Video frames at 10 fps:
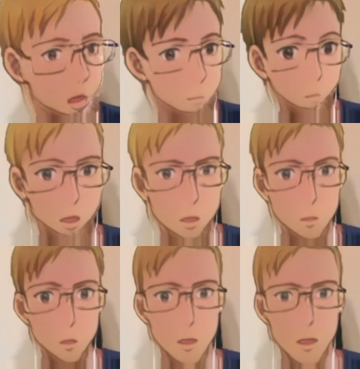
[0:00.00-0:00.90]
make
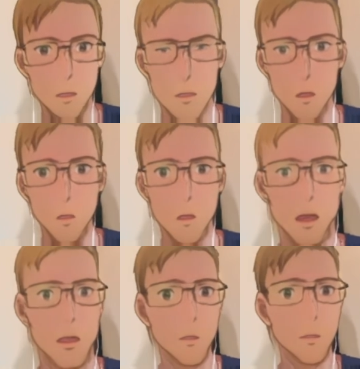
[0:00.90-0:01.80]
sure that
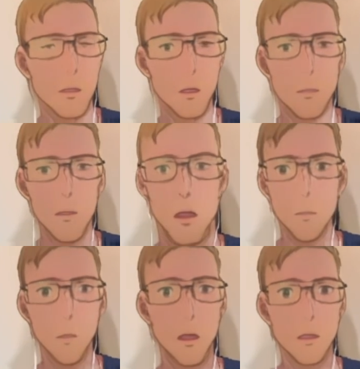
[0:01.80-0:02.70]
out of your
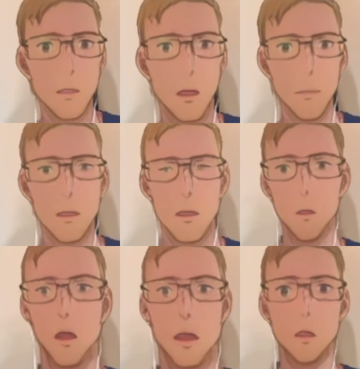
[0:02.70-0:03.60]
power plug is coming the
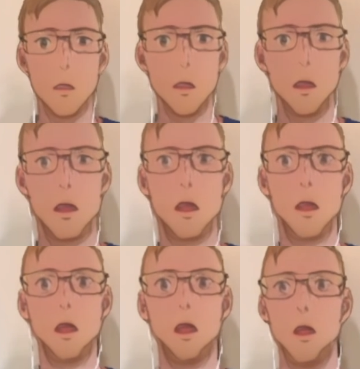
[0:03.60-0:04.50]
correct
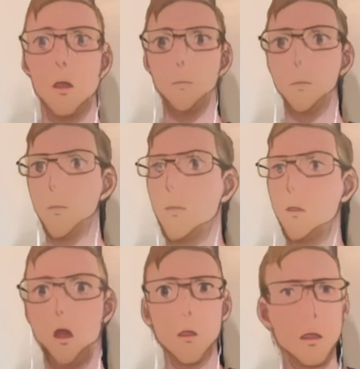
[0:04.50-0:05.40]

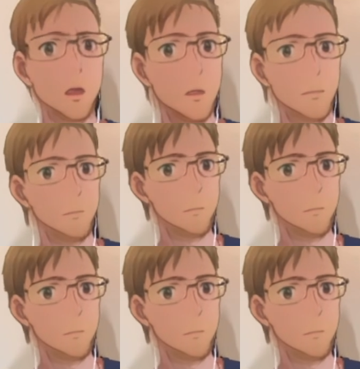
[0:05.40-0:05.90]
voltage.